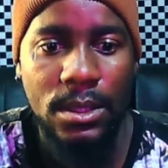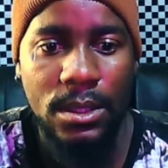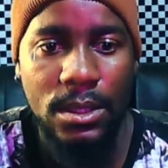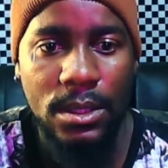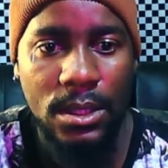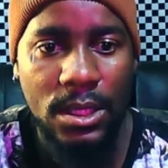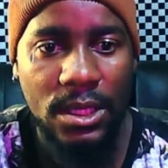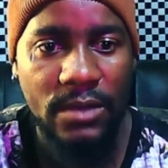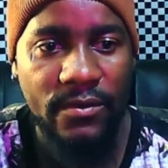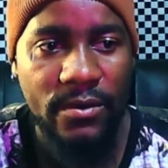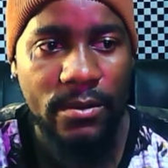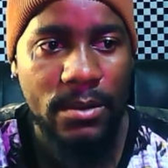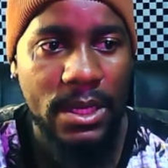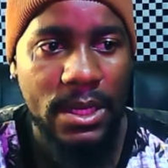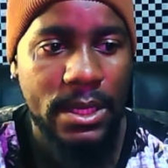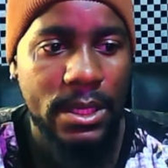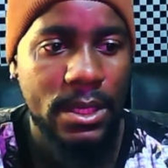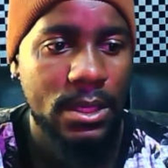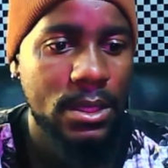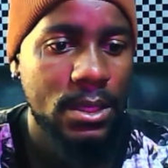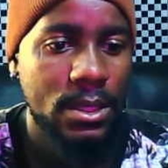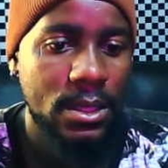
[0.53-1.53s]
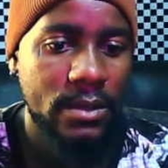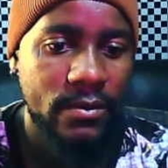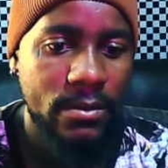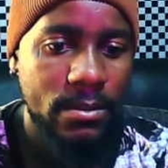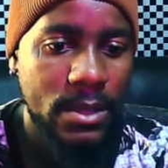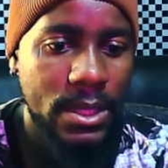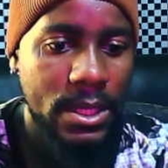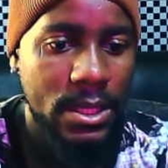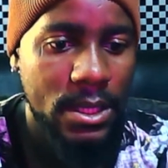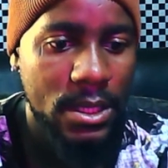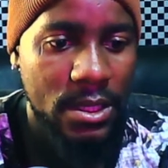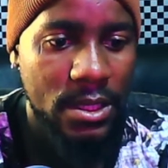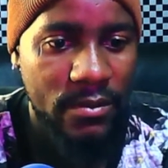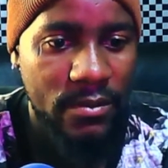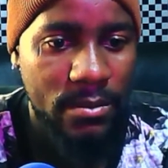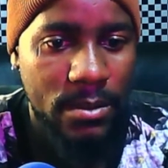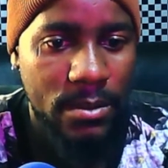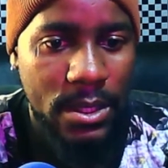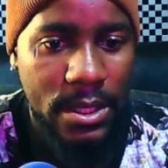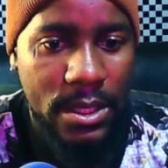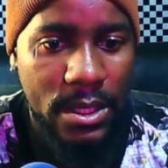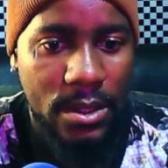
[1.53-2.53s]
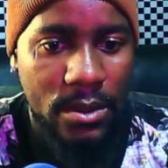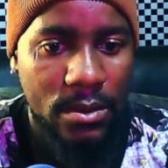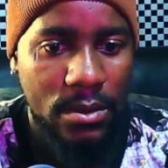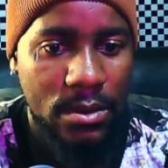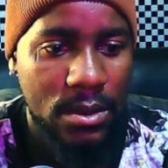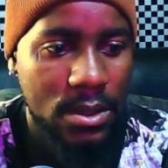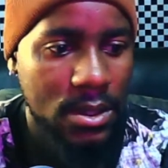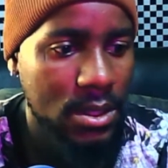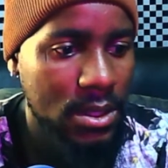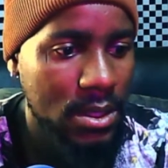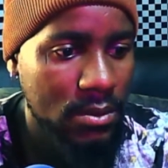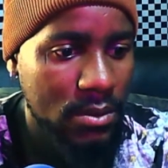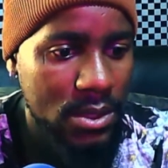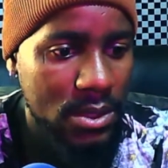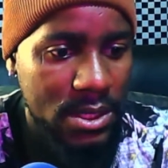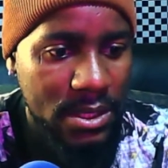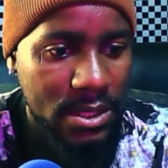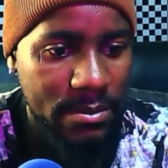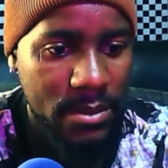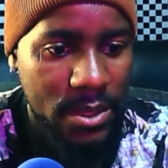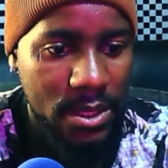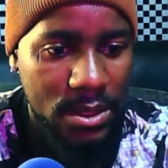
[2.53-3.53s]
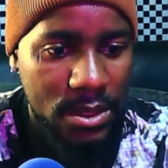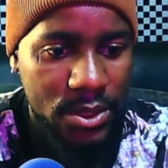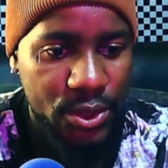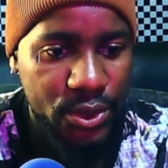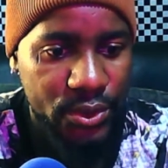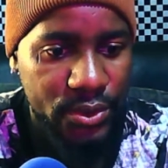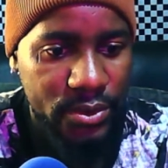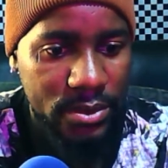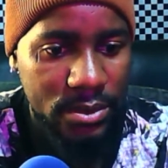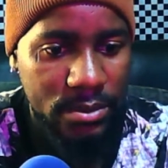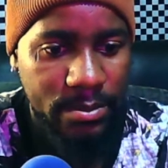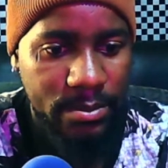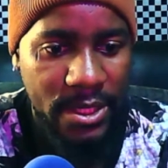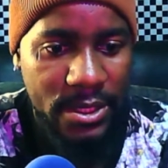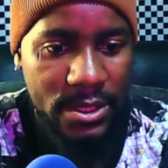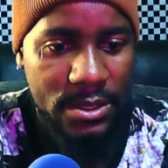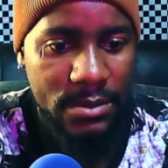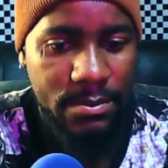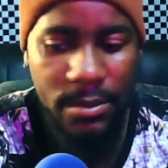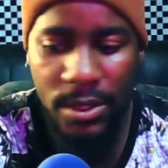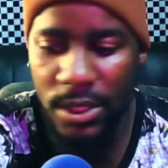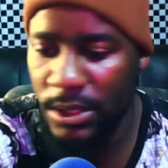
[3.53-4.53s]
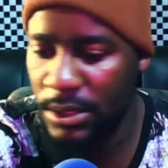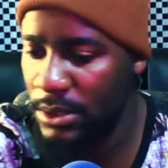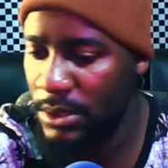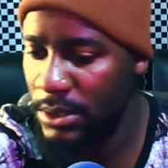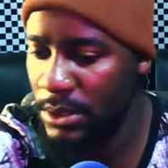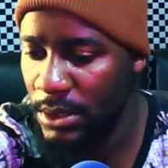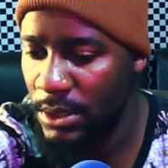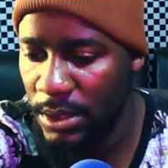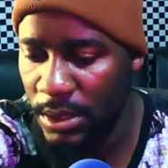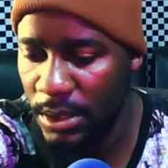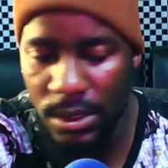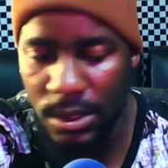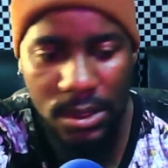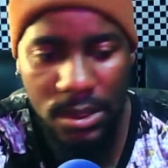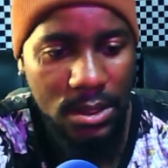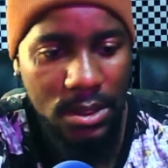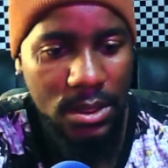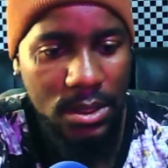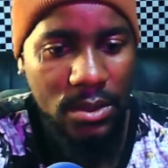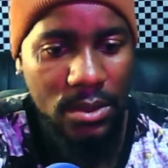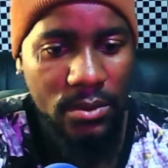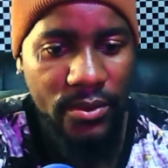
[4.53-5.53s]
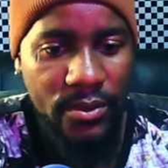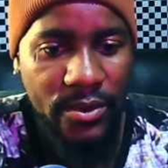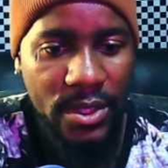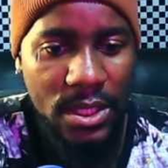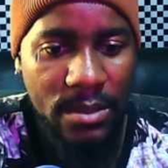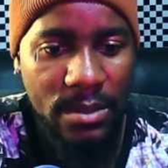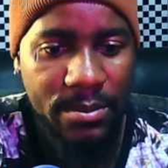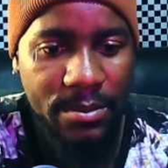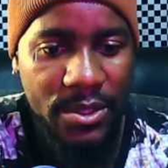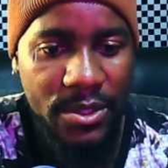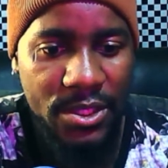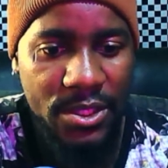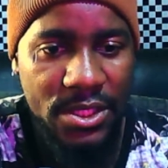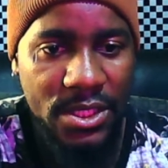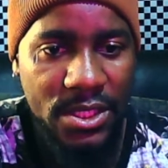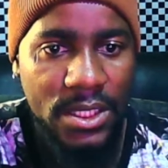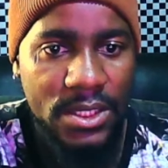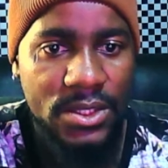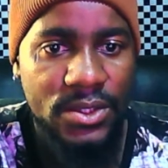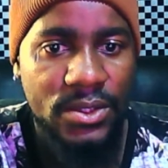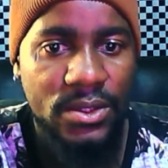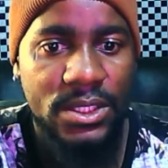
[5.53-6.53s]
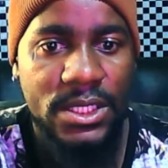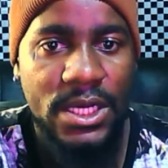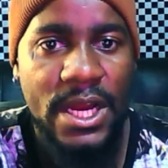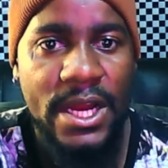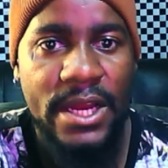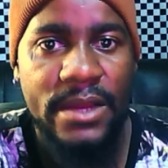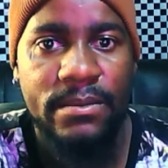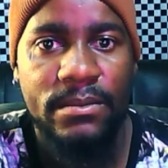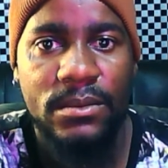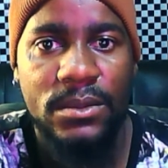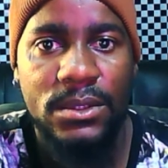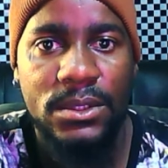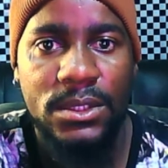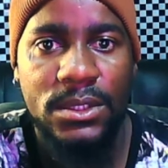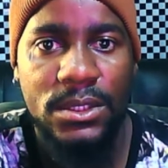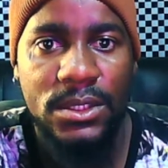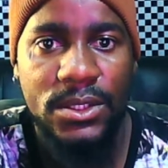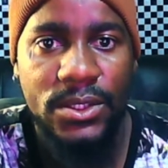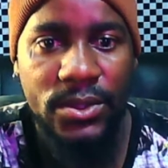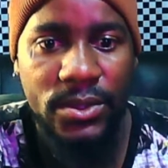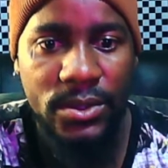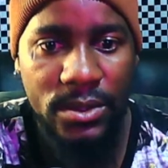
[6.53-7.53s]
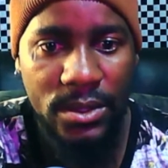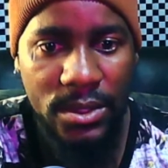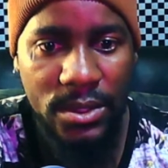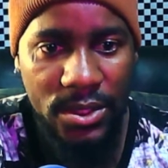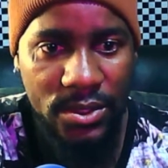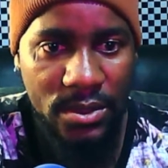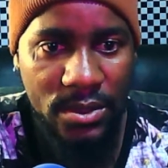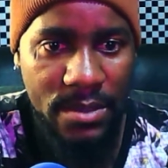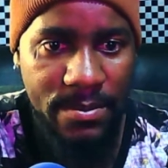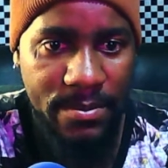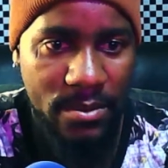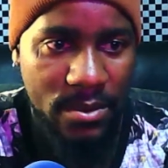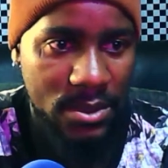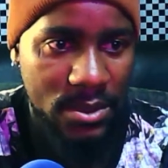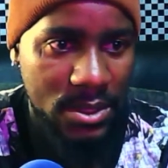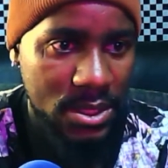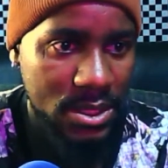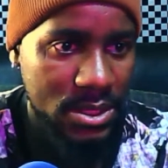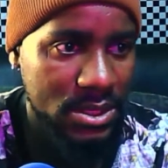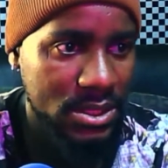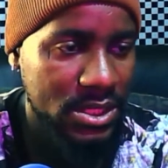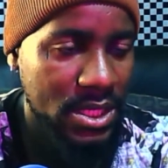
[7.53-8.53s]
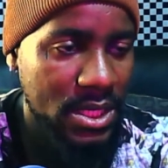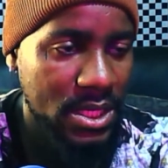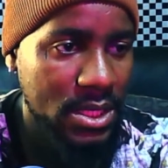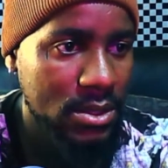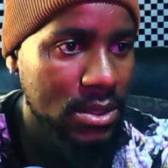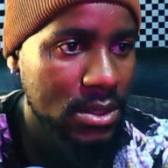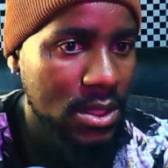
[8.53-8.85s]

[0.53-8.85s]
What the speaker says: Everybody, welcome back to Play Spot. We really appreciate your time just to show up on this channel.